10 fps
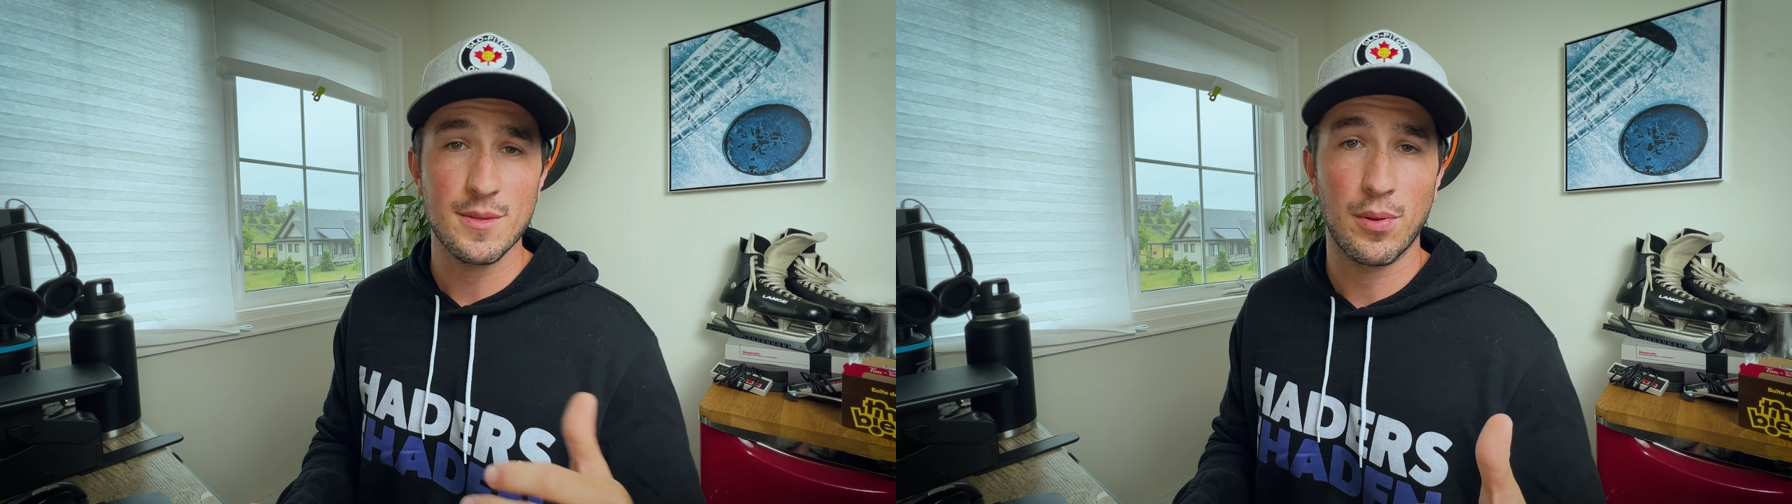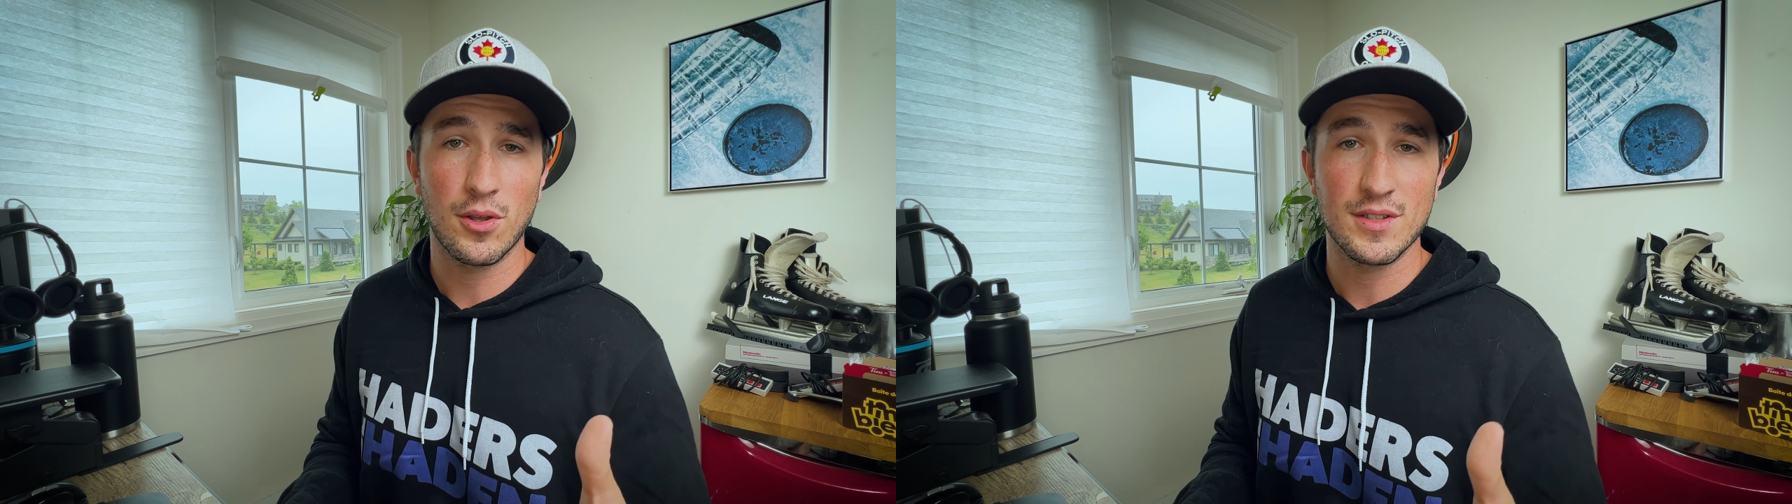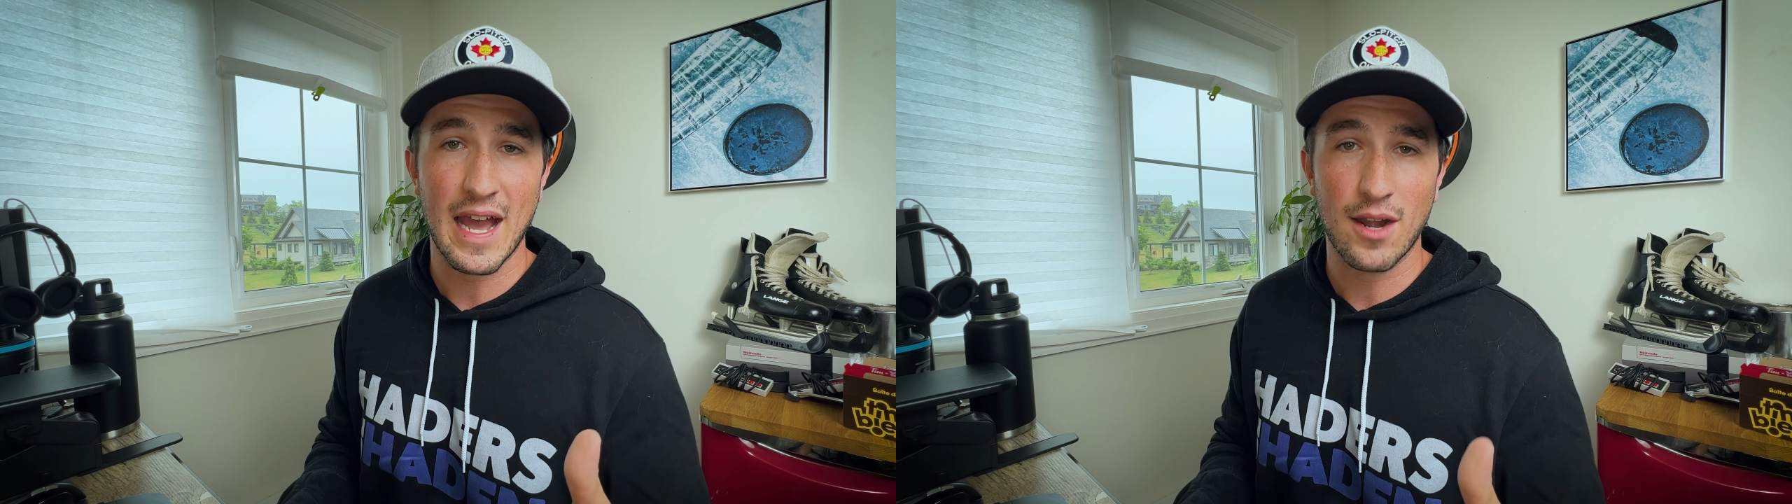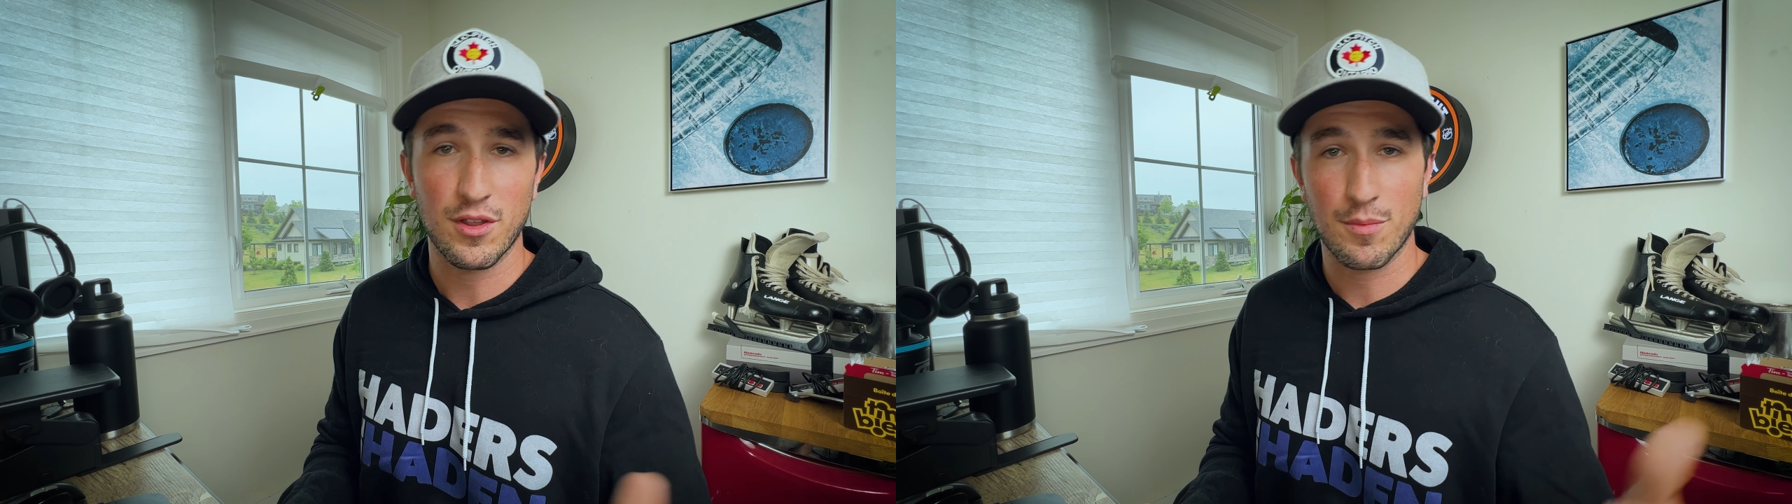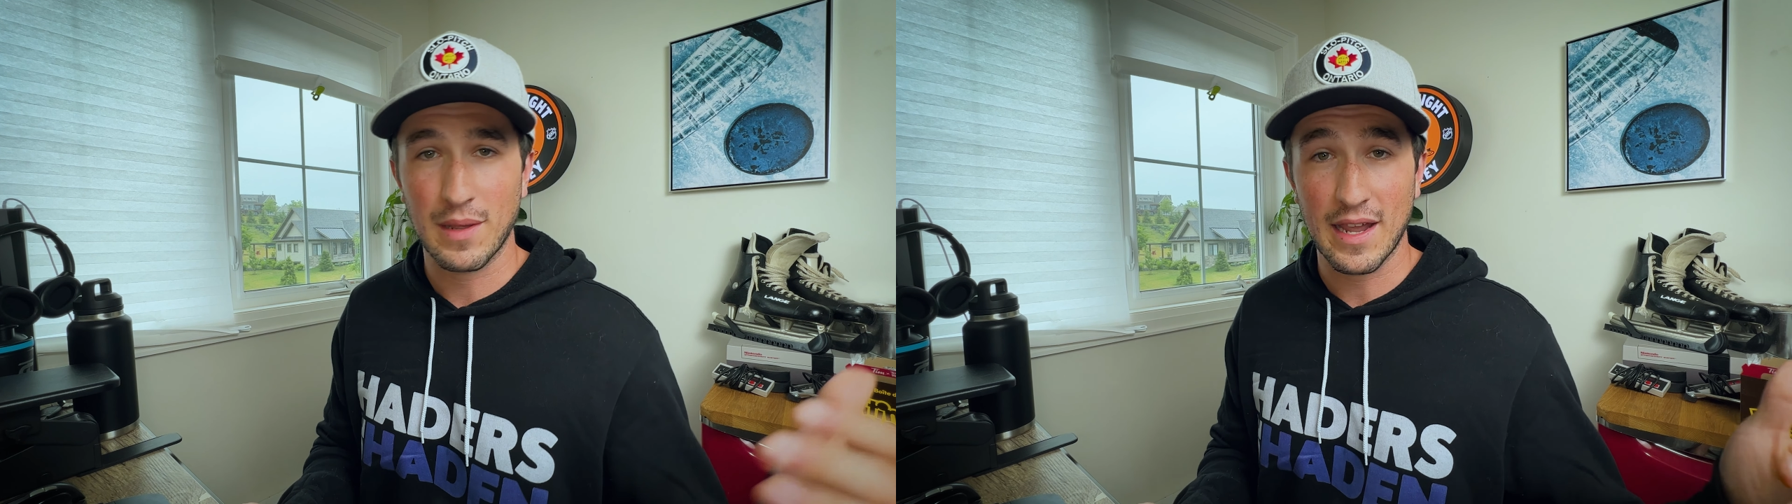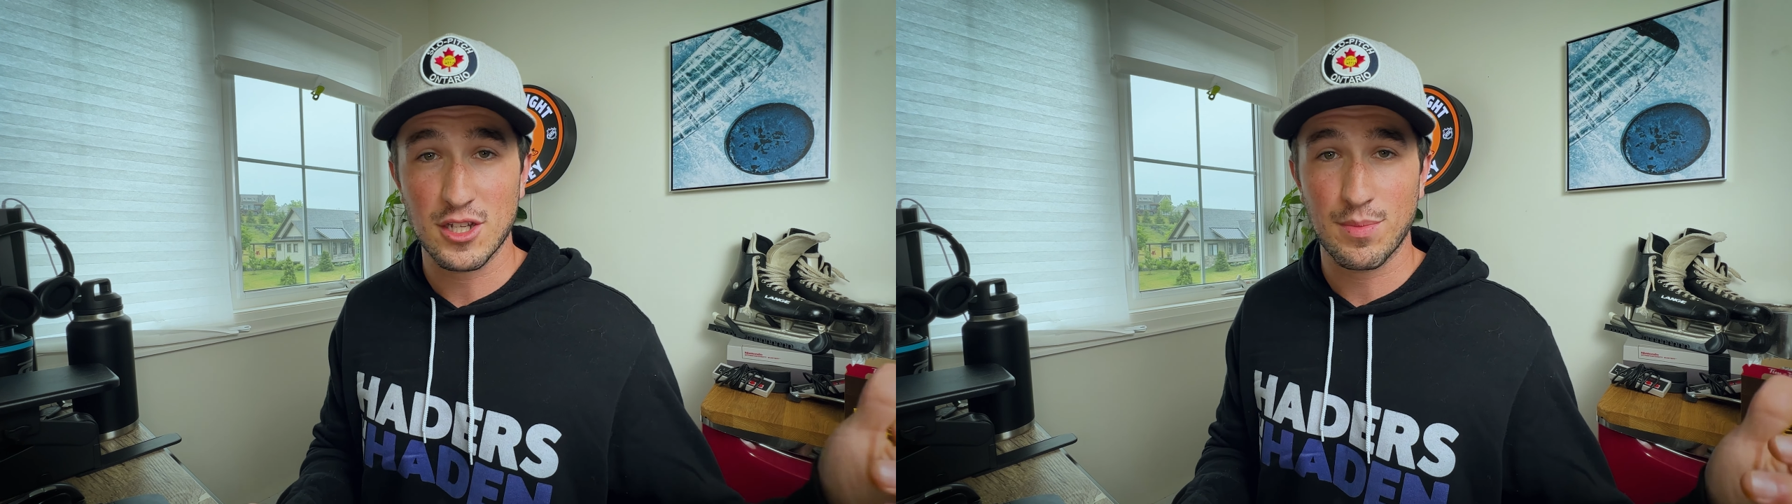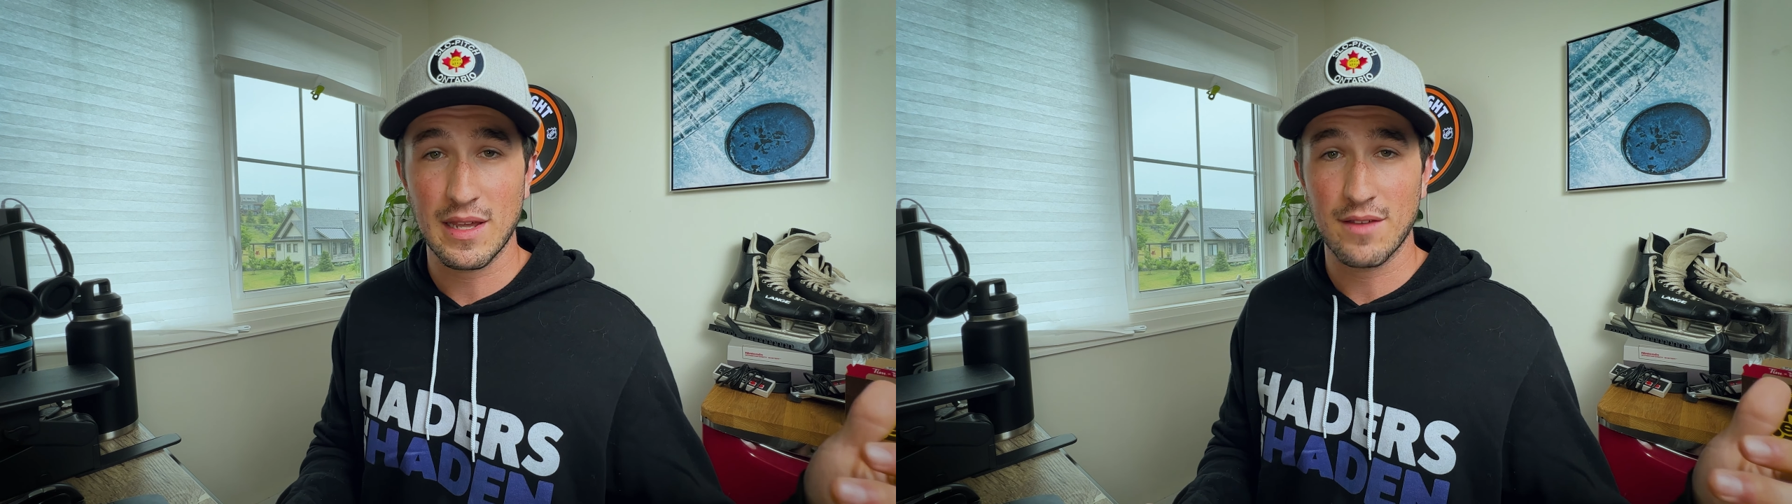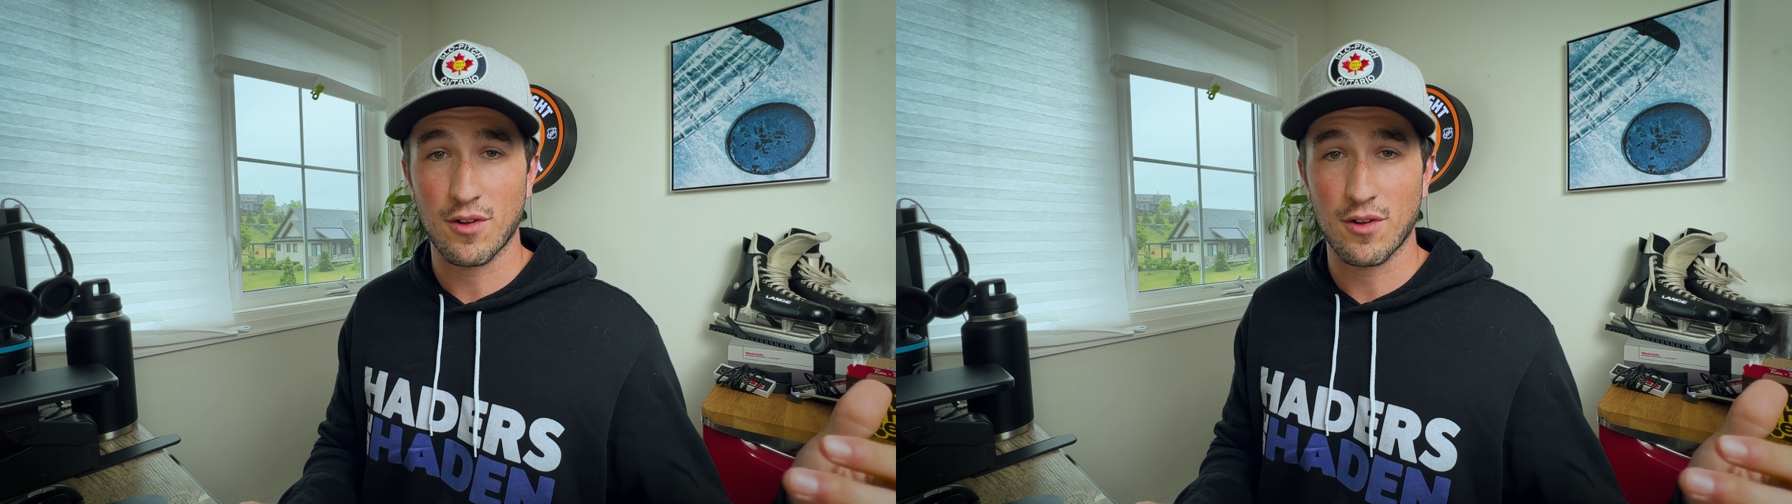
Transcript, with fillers: to pull data with PHP